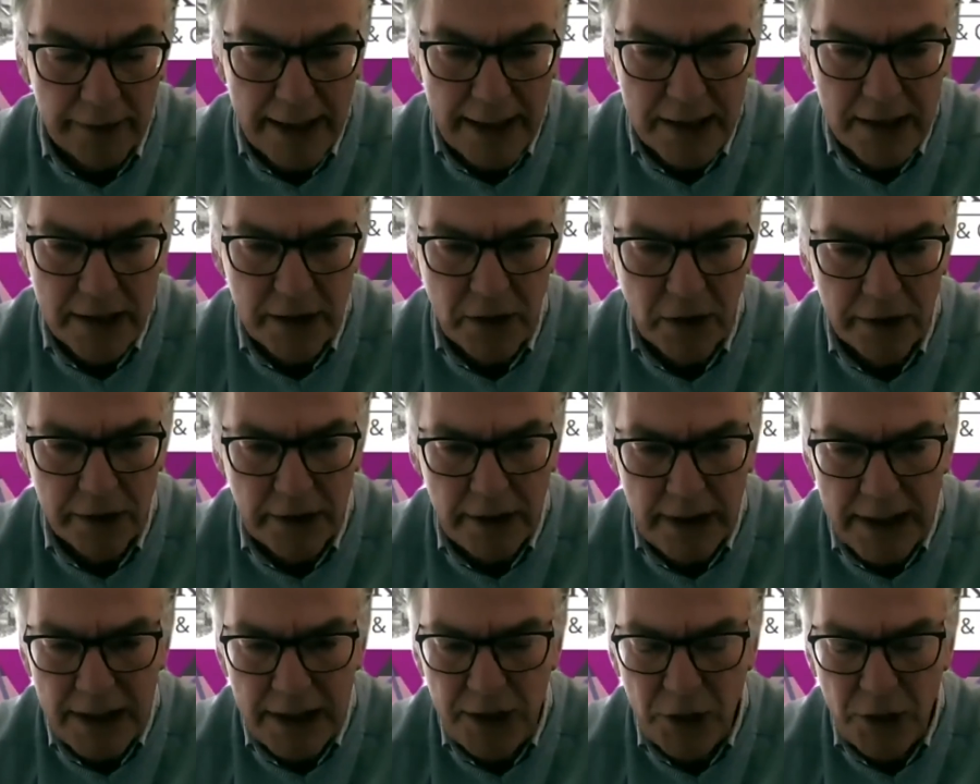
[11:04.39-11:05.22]
That's not
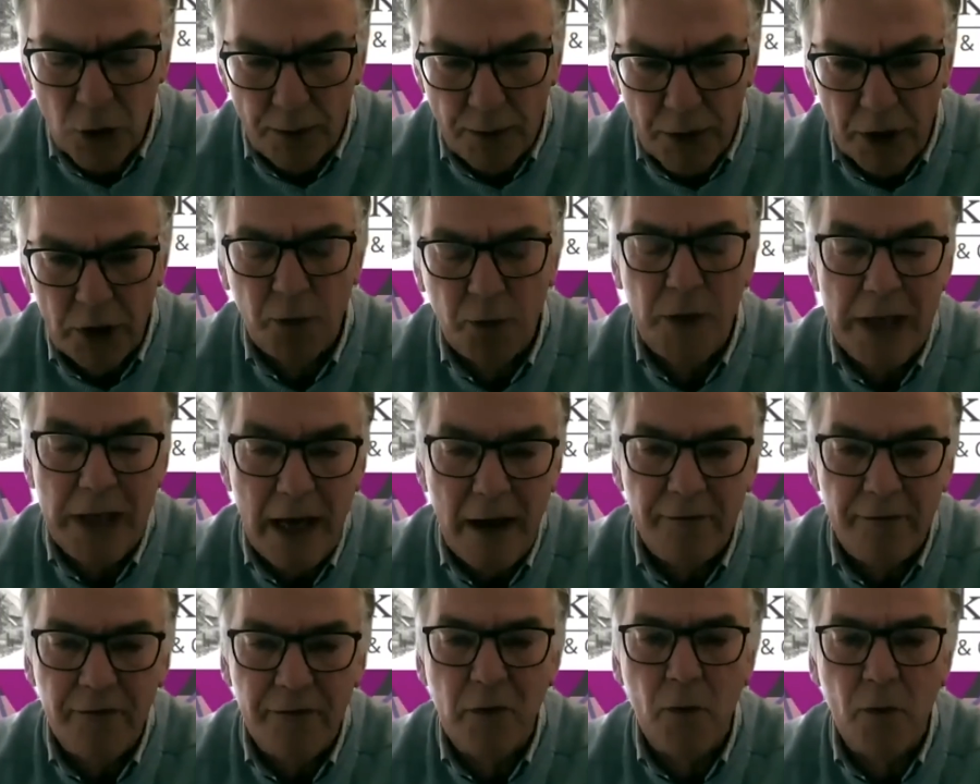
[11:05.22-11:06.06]
an issue. But
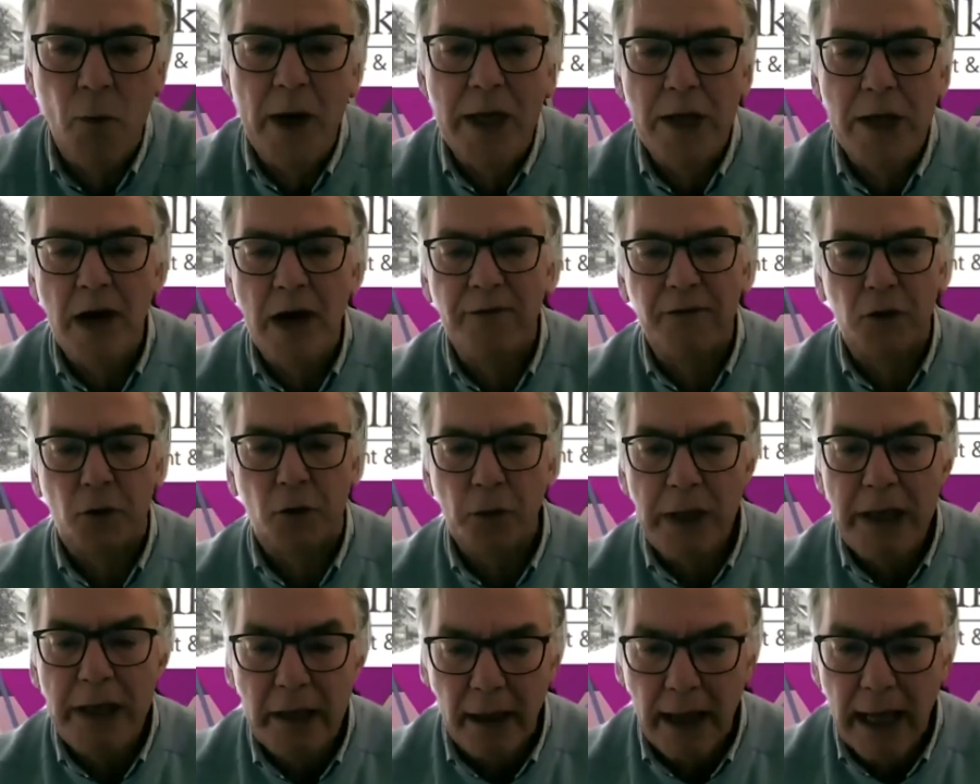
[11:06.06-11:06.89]
when you have
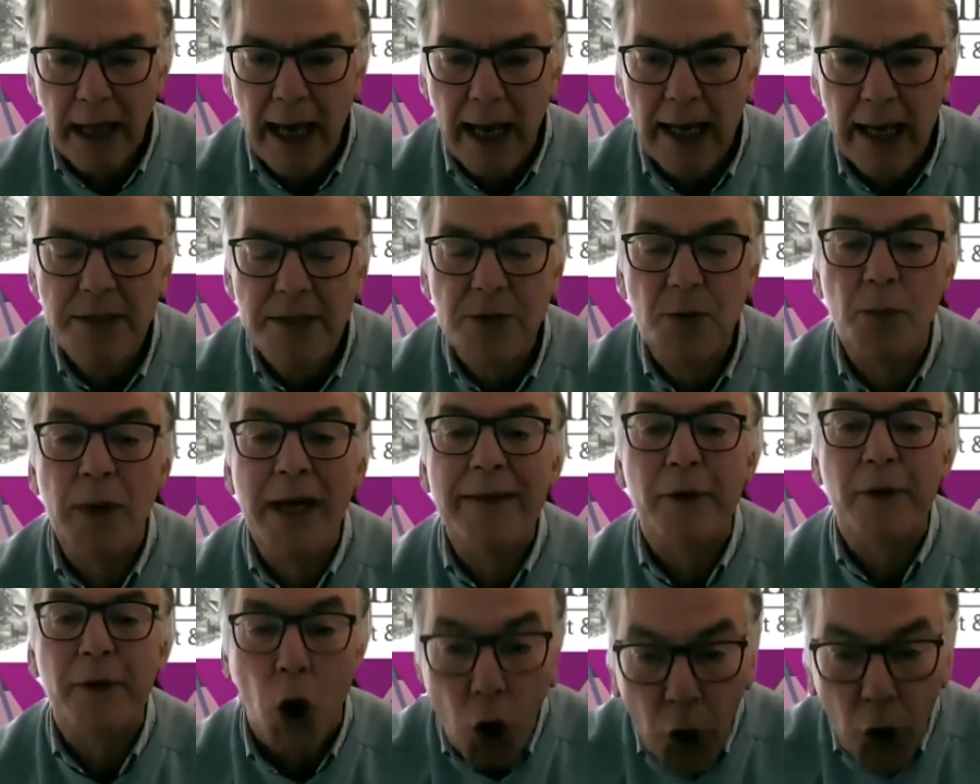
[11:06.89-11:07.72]
to realize
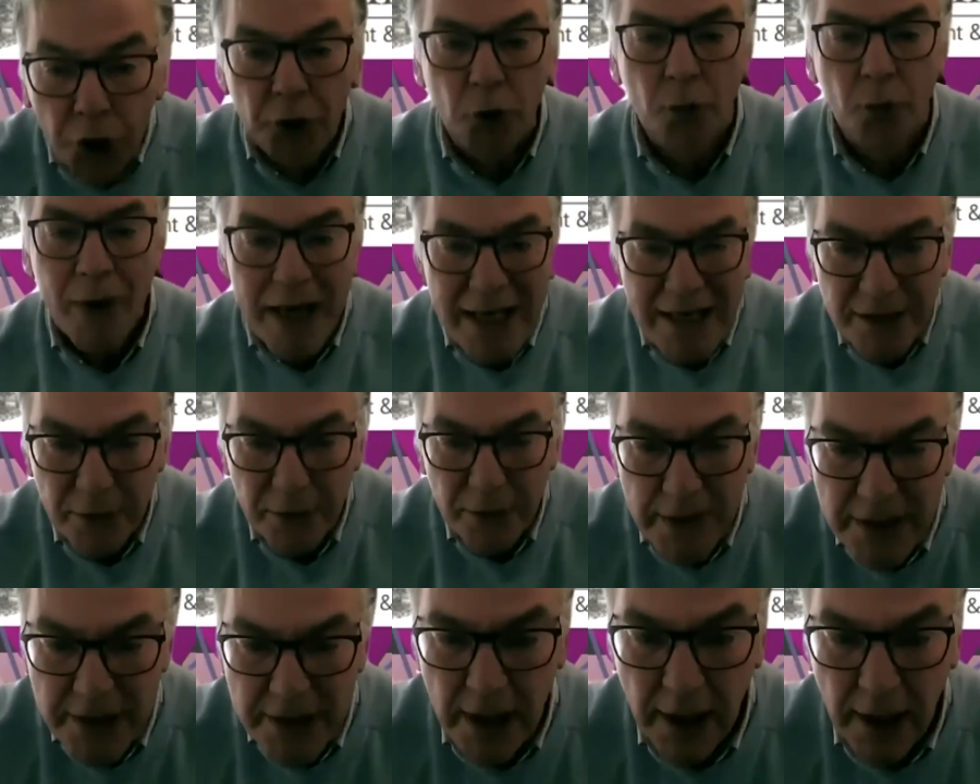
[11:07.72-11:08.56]
when all the
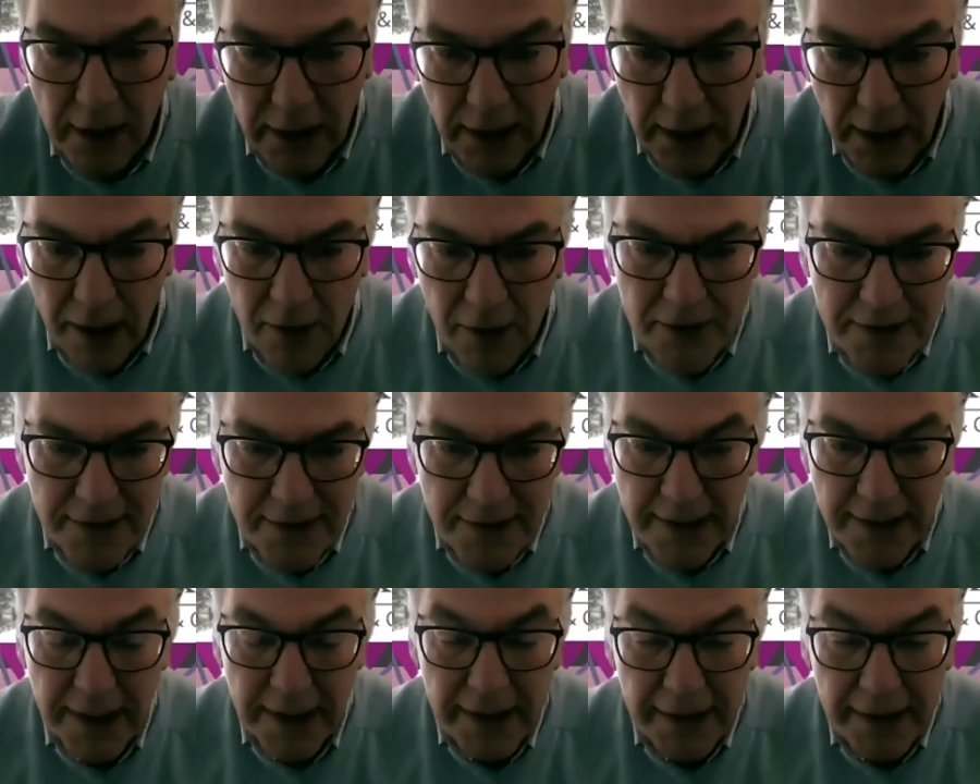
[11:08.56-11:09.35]
restaurants are closed